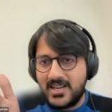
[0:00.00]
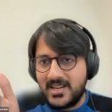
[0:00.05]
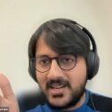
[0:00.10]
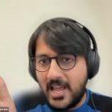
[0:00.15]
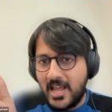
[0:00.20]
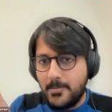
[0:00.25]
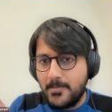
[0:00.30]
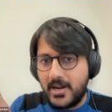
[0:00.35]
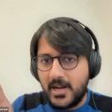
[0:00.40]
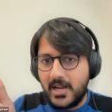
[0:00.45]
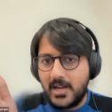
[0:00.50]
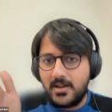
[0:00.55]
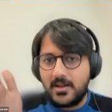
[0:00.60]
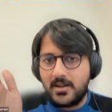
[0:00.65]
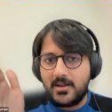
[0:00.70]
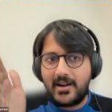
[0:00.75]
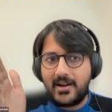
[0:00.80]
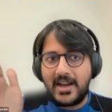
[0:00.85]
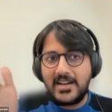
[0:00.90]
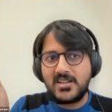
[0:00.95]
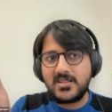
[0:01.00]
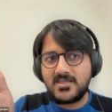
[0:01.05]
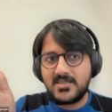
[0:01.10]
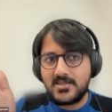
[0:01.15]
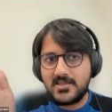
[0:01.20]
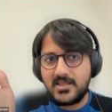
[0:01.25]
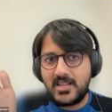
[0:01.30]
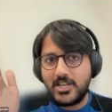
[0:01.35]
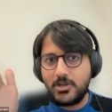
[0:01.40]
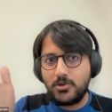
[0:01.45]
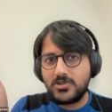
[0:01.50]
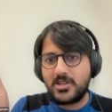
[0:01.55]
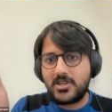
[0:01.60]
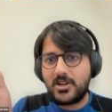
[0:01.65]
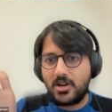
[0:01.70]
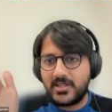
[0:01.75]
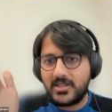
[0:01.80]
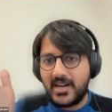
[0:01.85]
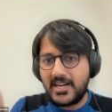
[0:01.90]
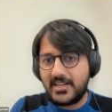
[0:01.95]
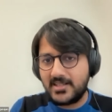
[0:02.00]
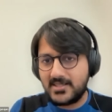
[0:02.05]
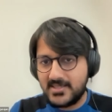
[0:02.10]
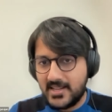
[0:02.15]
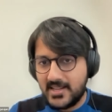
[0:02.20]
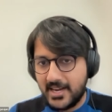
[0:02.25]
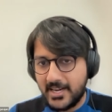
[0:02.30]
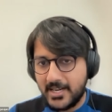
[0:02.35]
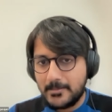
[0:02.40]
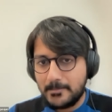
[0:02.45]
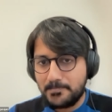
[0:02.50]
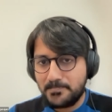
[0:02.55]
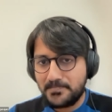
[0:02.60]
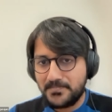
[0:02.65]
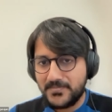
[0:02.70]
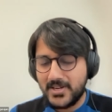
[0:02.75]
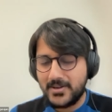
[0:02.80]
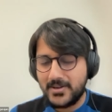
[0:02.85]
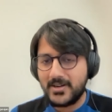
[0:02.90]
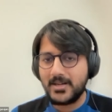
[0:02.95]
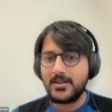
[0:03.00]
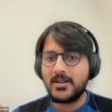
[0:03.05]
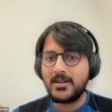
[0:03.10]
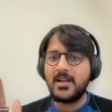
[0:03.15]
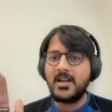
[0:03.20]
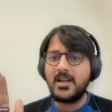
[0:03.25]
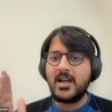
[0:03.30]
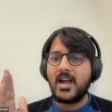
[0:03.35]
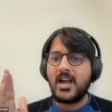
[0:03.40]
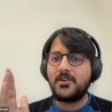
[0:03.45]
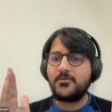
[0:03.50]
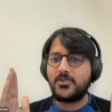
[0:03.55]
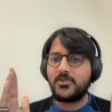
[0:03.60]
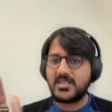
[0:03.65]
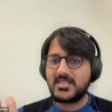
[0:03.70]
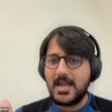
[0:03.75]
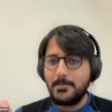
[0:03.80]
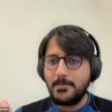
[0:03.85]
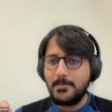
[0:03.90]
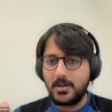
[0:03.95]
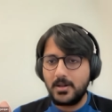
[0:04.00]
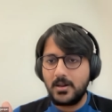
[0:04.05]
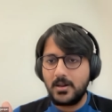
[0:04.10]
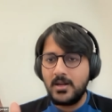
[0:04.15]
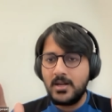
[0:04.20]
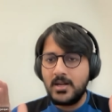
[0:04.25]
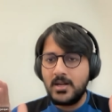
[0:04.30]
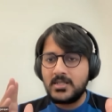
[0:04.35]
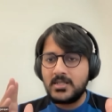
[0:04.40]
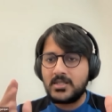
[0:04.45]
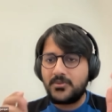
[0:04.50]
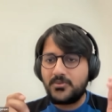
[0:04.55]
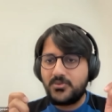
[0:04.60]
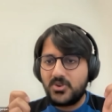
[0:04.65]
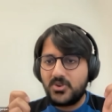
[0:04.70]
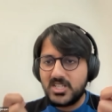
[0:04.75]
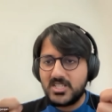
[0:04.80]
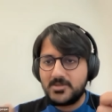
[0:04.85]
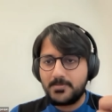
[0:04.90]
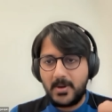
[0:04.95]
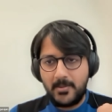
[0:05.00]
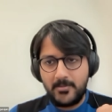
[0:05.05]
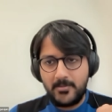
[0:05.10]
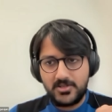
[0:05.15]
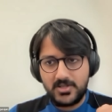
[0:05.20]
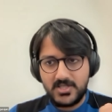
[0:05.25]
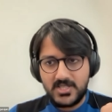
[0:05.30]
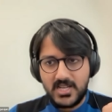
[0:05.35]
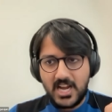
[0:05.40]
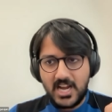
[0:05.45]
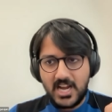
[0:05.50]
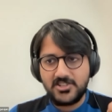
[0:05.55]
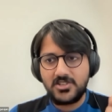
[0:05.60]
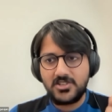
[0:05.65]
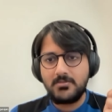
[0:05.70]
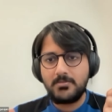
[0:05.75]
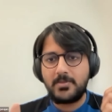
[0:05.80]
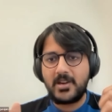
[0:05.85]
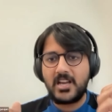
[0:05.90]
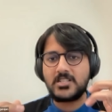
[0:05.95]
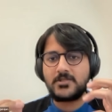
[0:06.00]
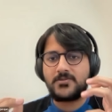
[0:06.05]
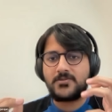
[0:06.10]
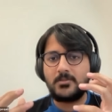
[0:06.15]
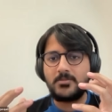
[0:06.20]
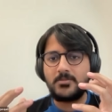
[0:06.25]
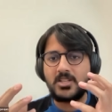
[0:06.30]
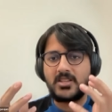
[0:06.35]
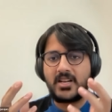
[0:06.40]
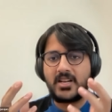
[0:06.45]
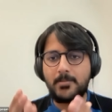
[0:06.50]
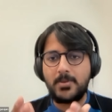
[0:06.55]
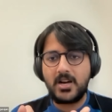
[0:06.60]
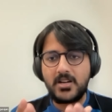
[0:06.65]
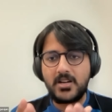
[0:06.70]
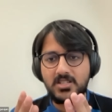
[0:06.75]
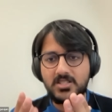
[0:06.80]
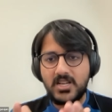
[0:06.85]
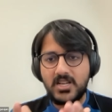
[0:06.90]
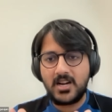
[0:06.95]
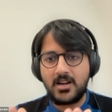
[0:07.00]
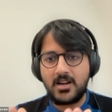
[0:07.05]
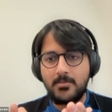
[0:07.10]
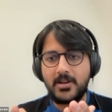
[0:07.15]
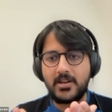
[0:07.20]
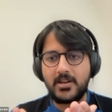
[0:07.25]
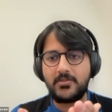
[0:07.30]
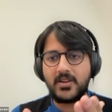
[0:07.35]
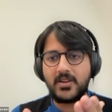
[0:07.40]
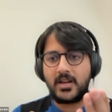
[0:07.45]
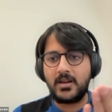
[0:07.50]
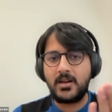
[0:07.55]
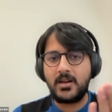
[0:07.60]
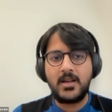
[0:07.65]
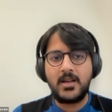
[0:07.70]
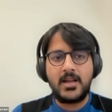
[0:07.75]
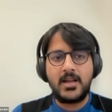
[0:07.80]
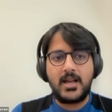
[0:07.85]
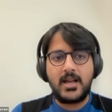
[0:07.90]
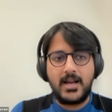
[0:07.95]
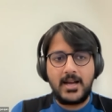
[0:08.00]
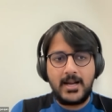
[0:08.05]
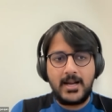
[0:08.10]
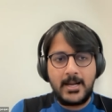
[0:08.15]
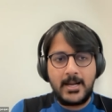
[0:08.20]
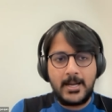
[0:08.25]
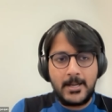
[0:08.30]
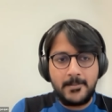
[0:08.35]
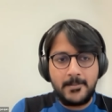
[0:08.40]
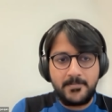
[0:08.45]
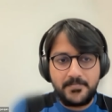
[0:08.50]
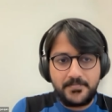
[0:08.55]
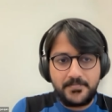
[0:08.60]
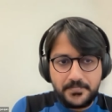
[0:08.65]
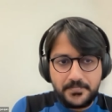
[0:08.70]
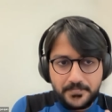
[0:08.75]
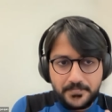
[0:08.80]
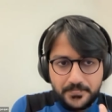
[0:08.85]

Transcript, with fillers: neighboring right hand the user on the right hand side right? And for example, the first payment transaction pays from the three-party channel between um,